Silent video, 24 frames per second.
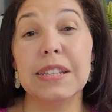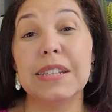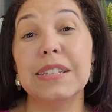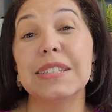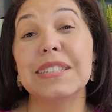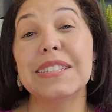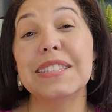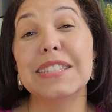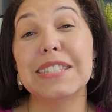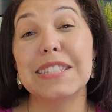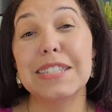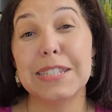
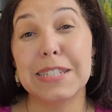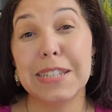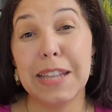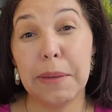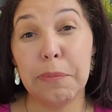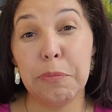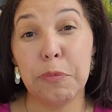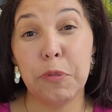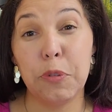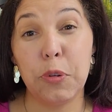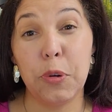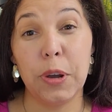
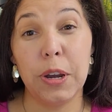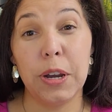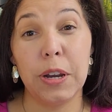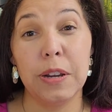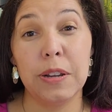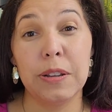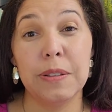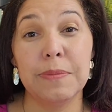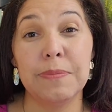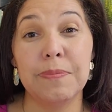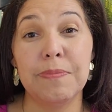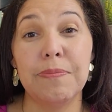Step 4.
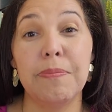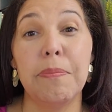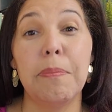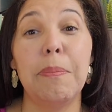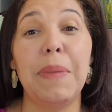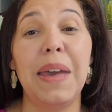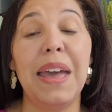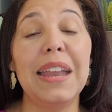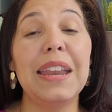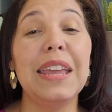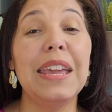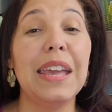
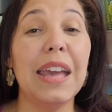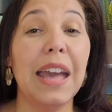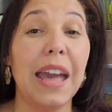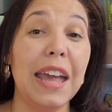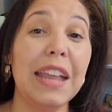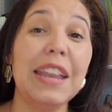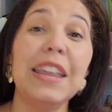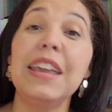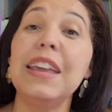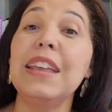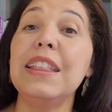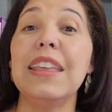Money,
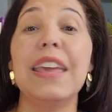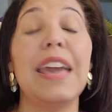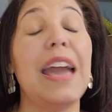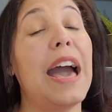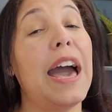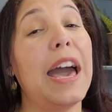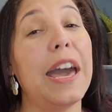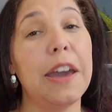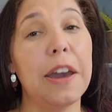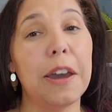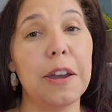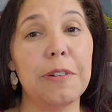honey, and the
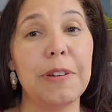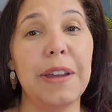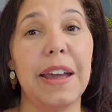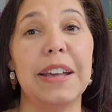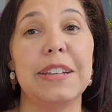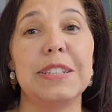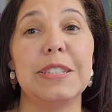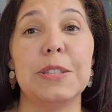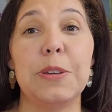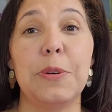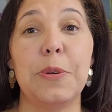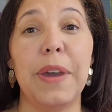
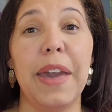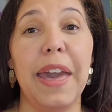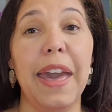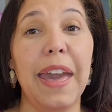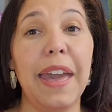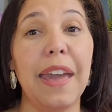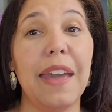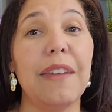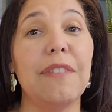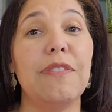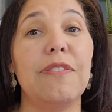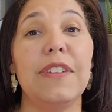IRS,
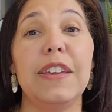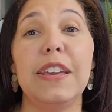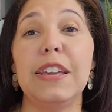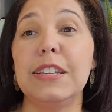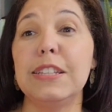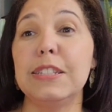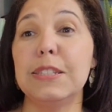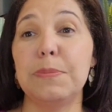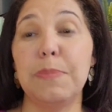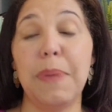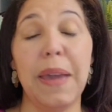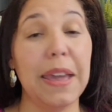okay?
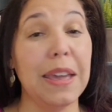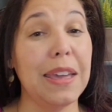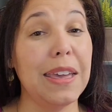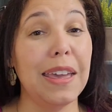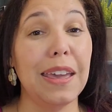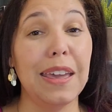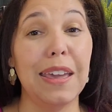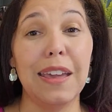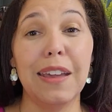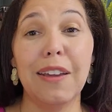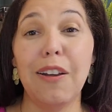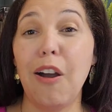Fees,
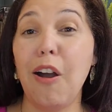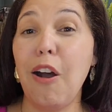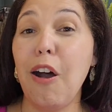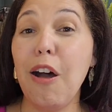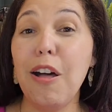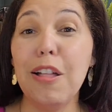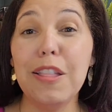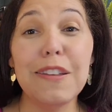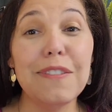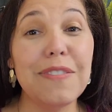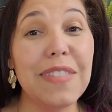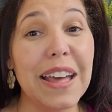banking,
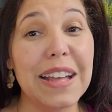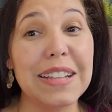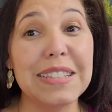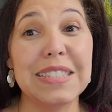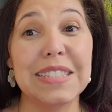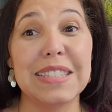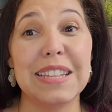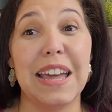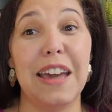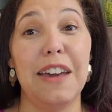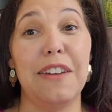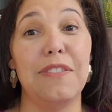all of that
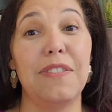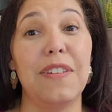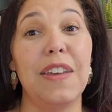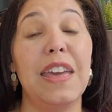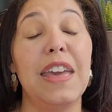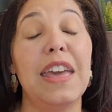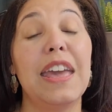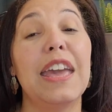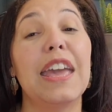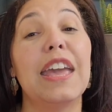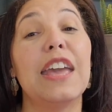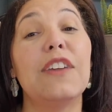stuff.
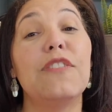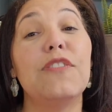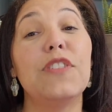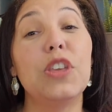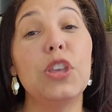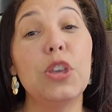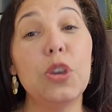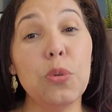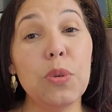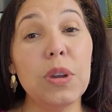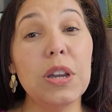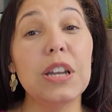If
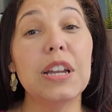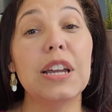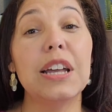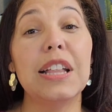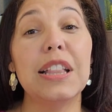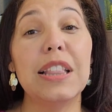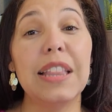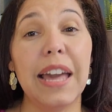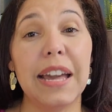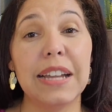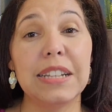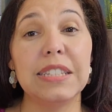you are
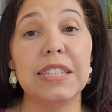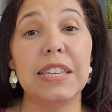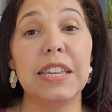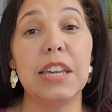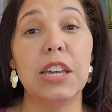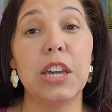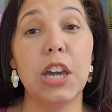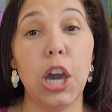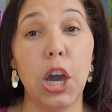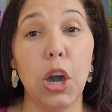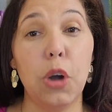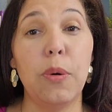collecting
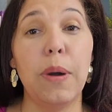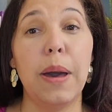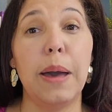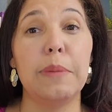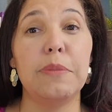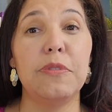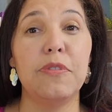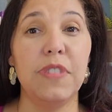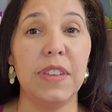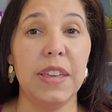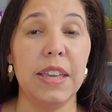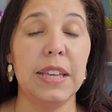co-op
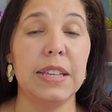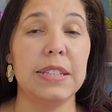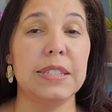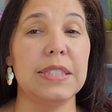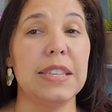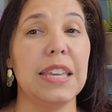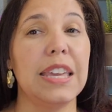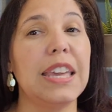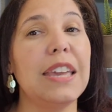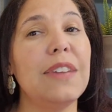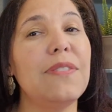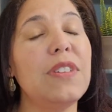fees,
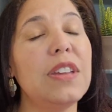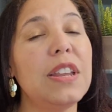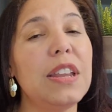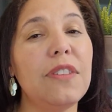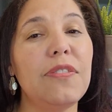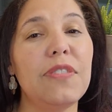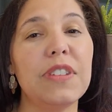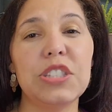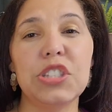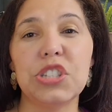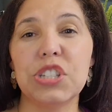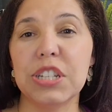even if
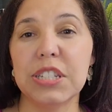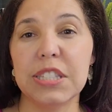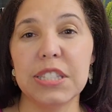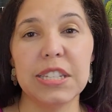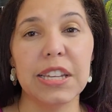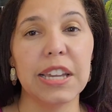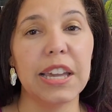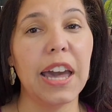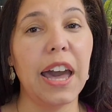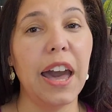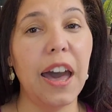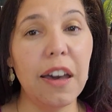it's just
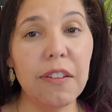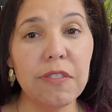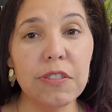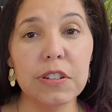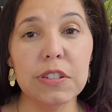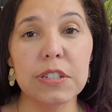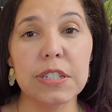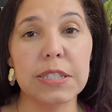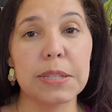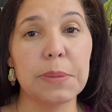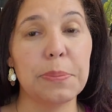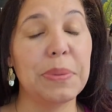to
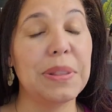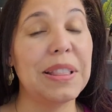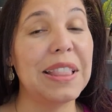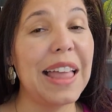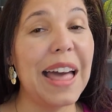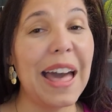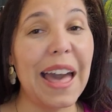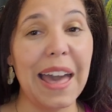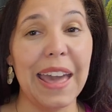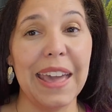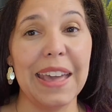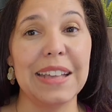cover
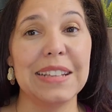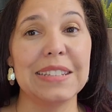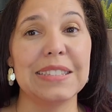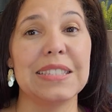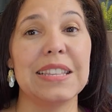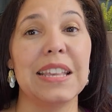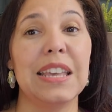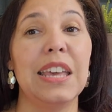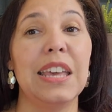supplies,